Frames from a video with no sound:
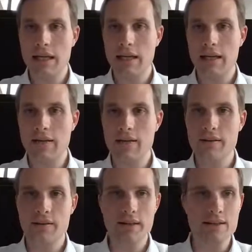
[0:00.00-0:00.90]
In
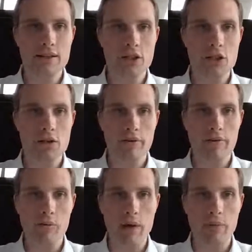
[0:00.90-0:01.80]
this edition of the
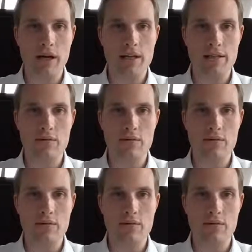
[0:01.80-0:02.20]
webcast,